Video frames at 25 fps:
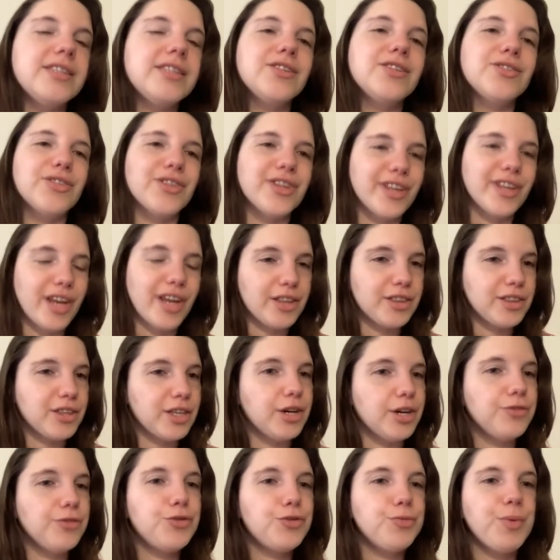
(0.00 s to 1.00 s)
certainly not
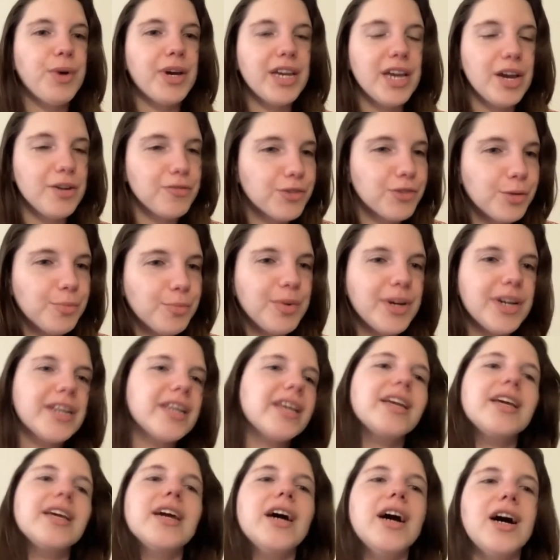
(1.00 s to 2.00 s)
loved by
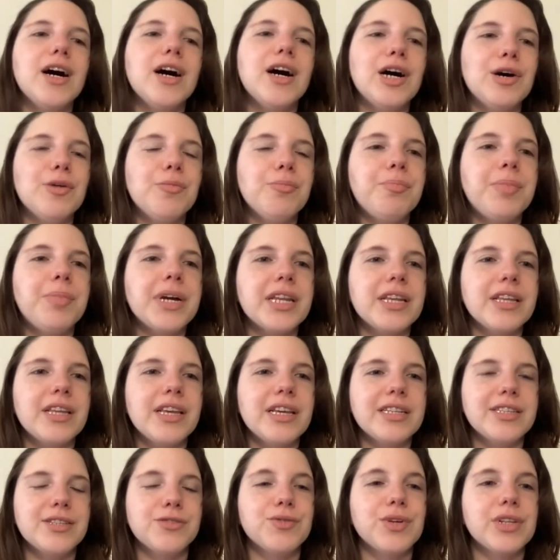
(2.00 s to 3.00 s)
everybody, um, but
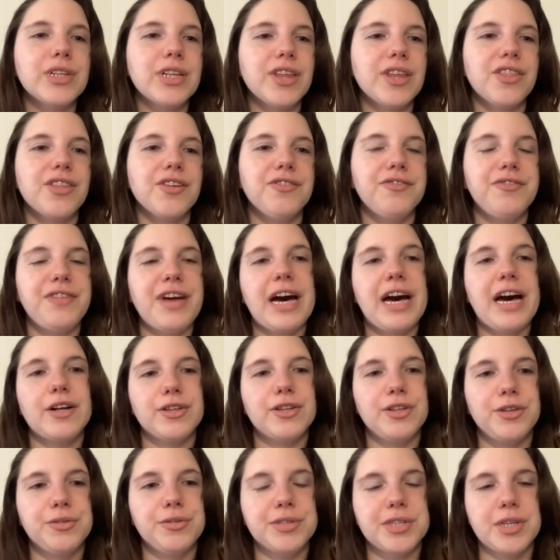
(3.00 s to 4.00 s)
it's really the
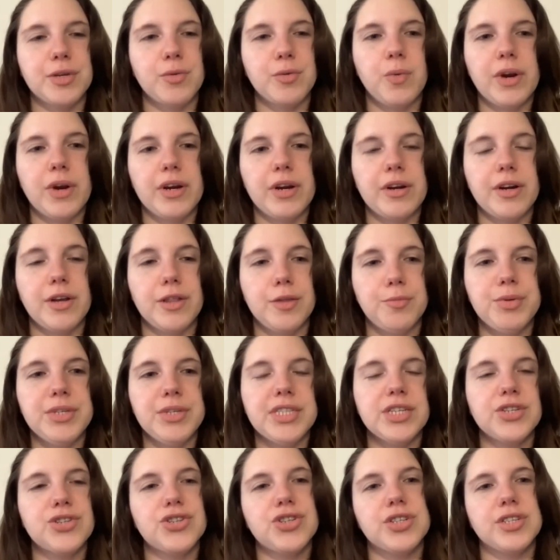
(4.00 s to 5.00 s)
values and where and the
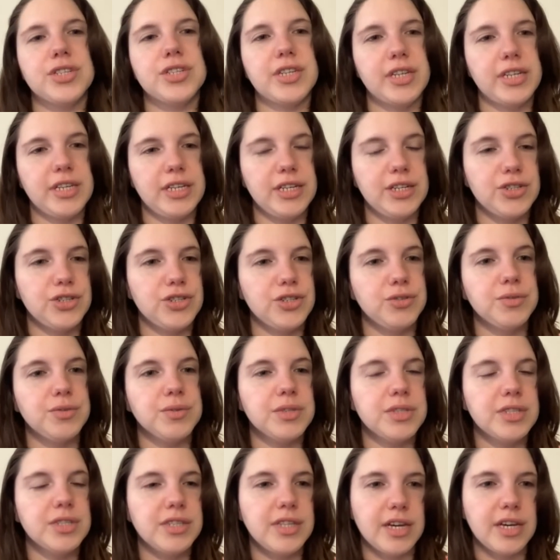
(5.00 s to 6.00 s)
positions on
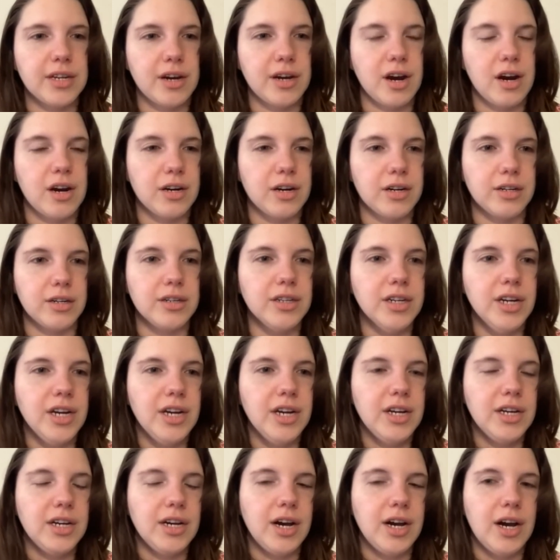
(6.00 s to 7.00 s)
issues that are
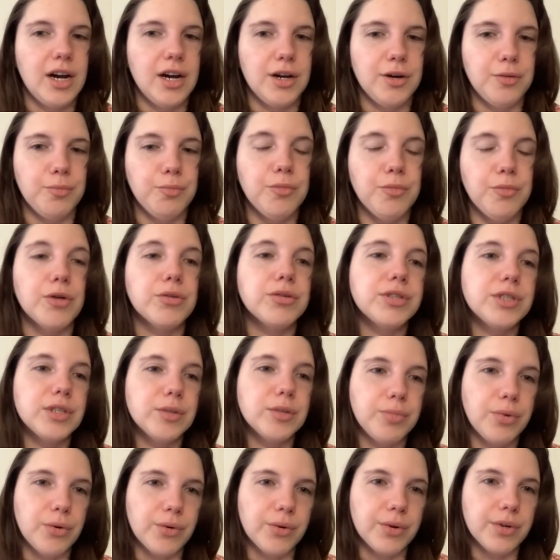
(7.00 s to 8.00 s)
uh, most
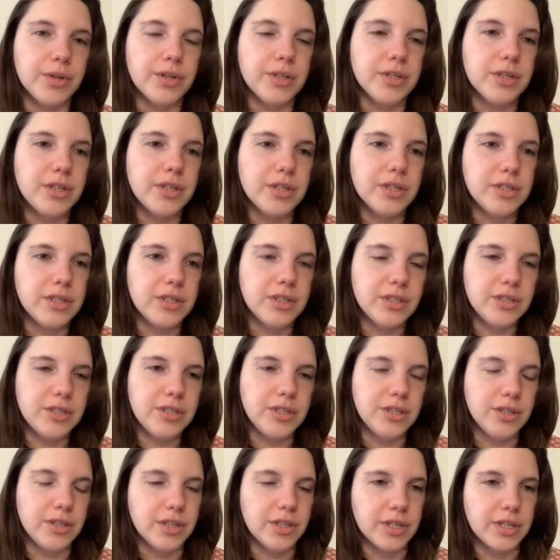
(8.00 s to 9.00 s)
important
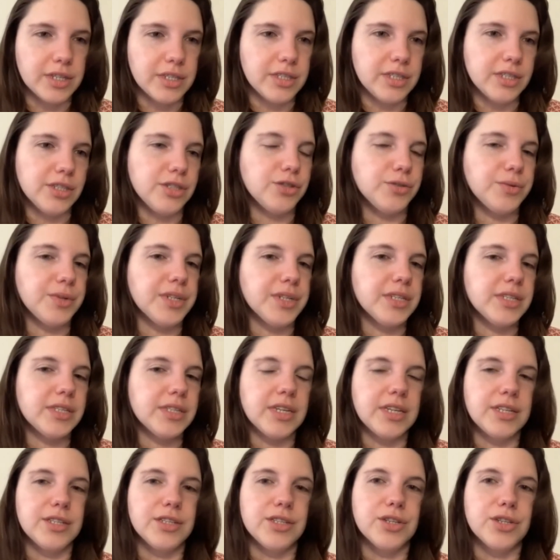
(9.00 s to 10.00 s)
to the constituents.
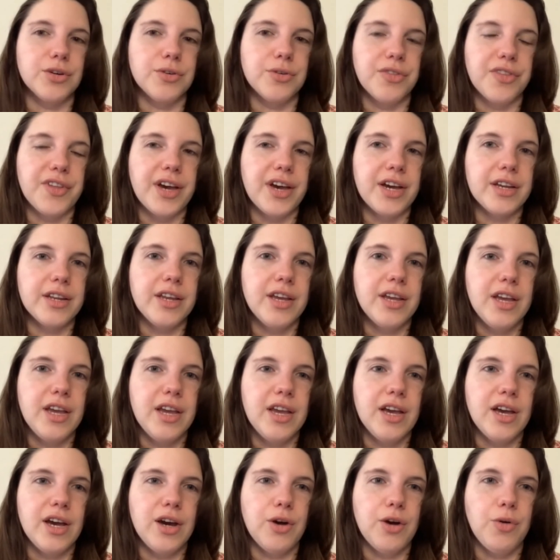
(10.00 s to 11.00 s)
And so that
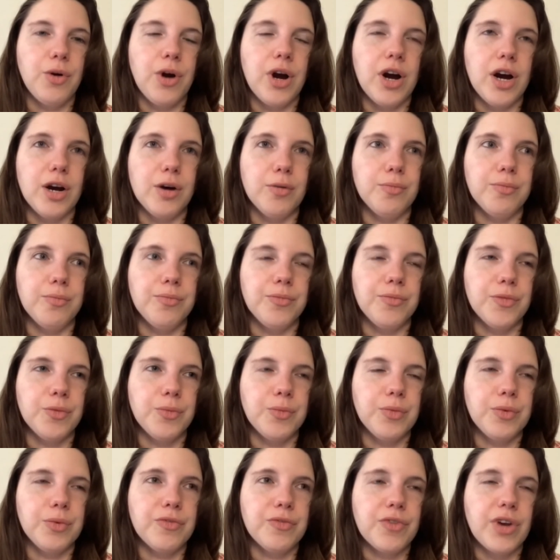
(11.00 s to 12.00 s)
um,
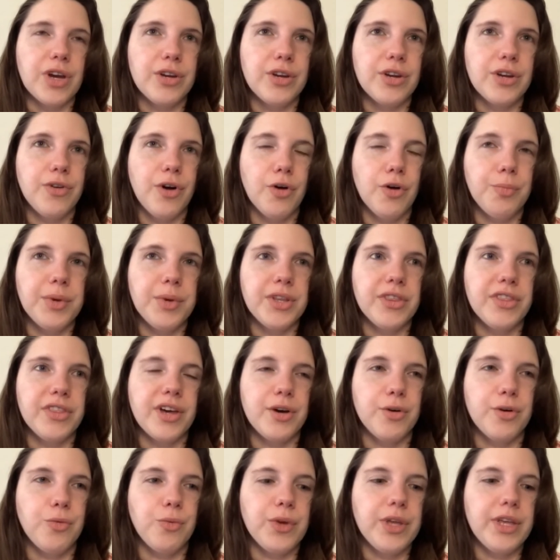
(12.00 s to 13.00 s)
we're kind of hoping
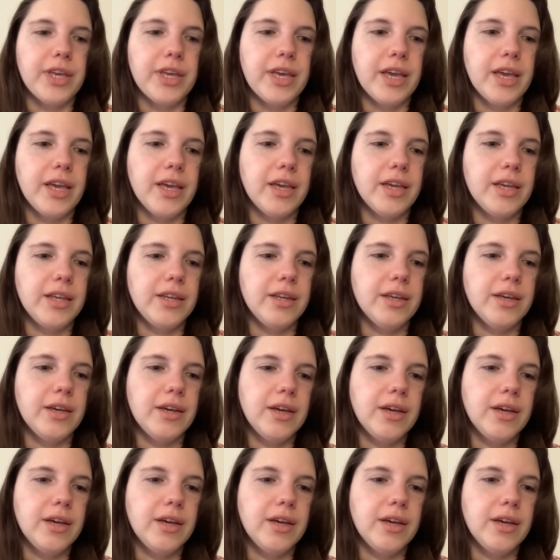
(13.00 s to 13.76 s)
that we can,